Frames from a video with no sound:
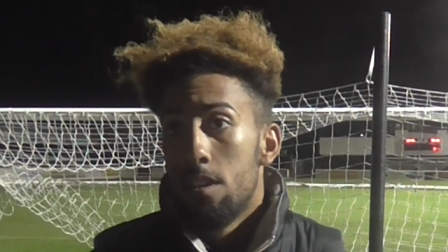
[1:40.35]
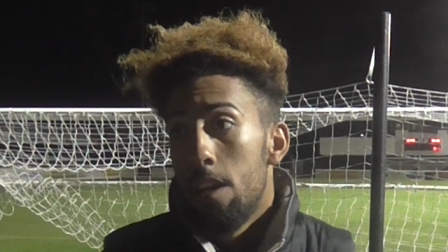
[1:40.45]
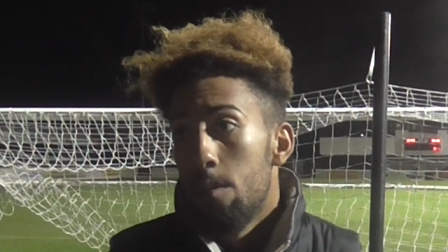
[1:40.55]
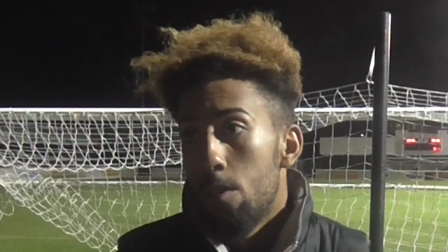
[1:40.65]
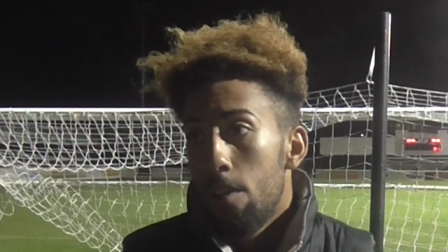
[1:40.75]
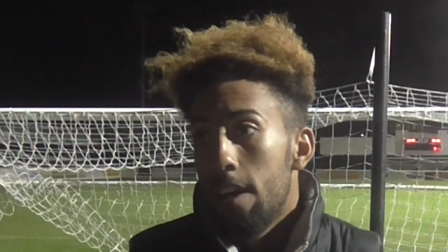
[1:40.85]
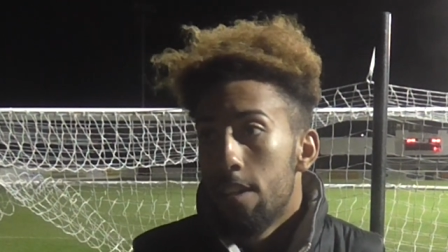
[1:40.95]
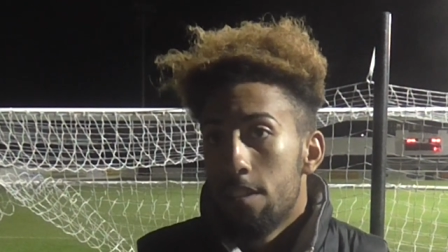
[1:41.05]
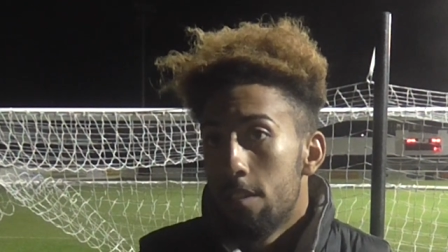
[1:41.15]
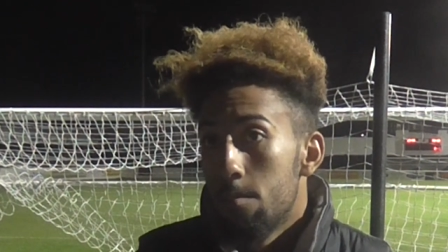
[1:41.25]
letting them know that
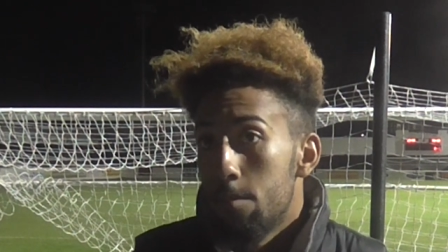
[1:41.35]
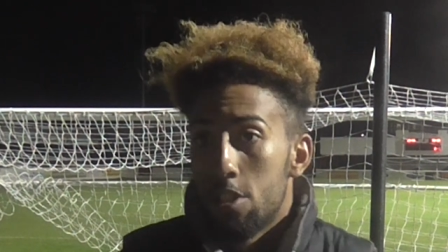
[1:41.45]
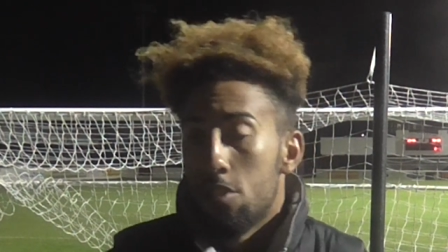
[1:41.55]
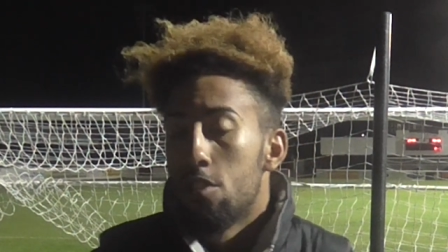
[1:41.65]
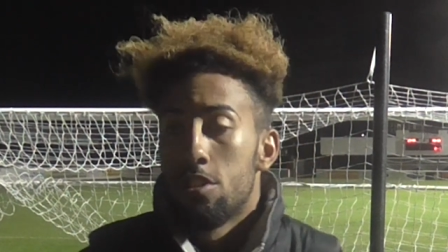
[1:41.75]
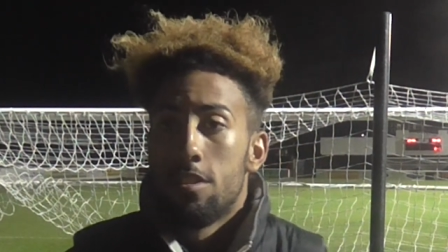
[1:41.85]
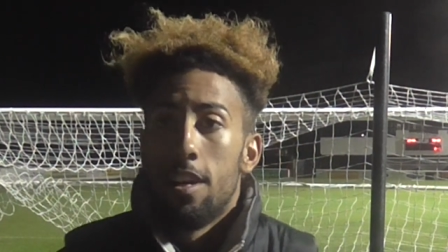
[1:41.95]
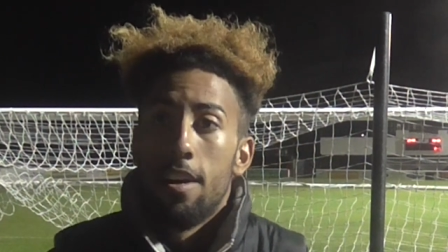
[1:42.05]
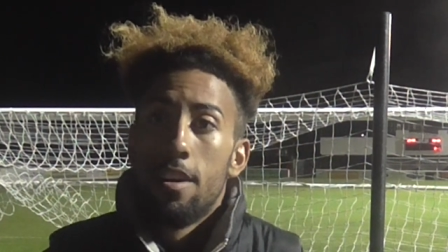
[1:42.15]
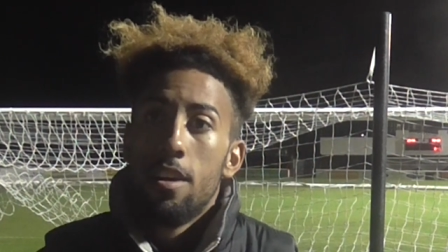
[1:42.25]
the position's not just
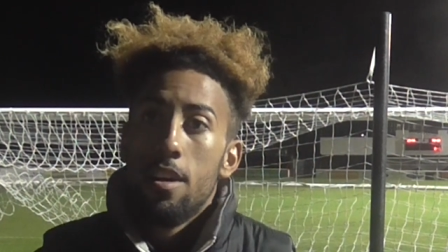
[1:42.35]
there.